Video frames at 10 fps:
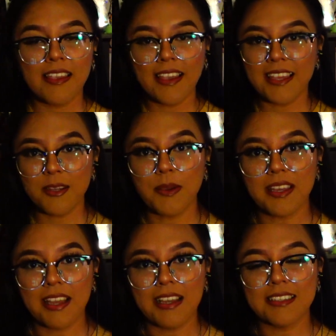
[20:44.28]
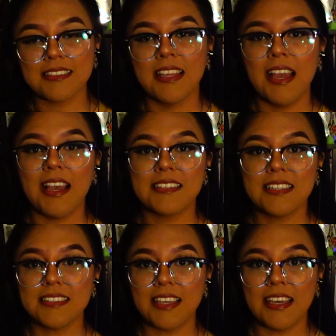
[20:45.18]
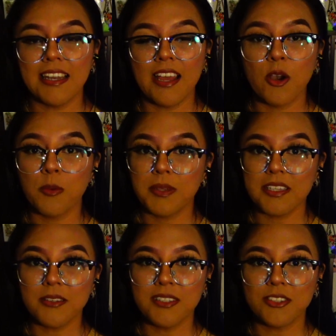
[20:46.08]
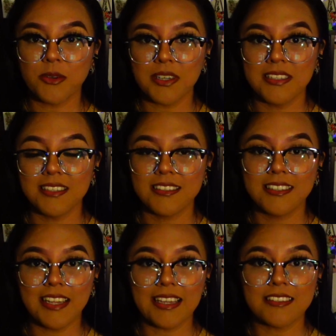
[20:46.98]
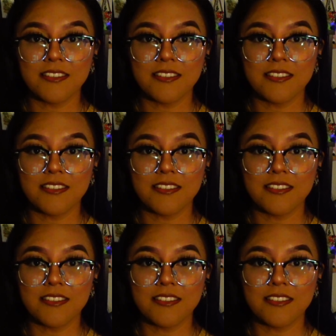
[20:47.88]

anyway, guys, as I said, I hope that you enjoyed today's